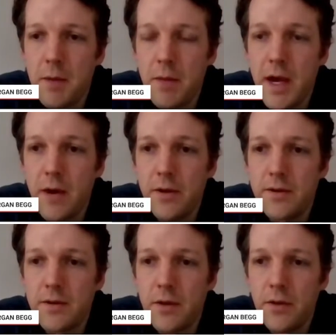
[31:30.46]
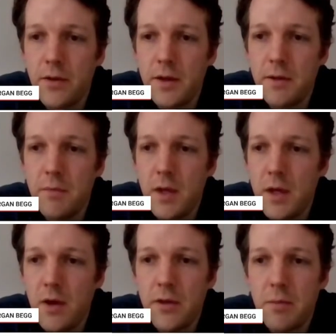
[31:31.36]
powers on
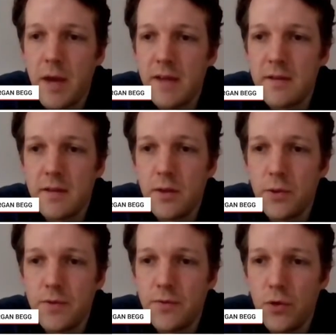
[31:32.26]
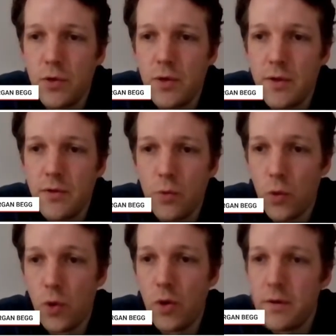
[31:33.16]
the basis that it was for the
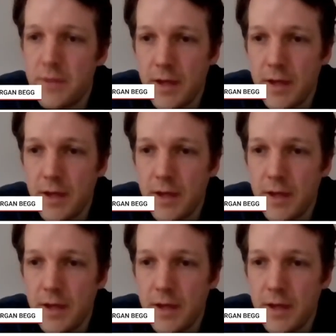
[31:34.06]
war,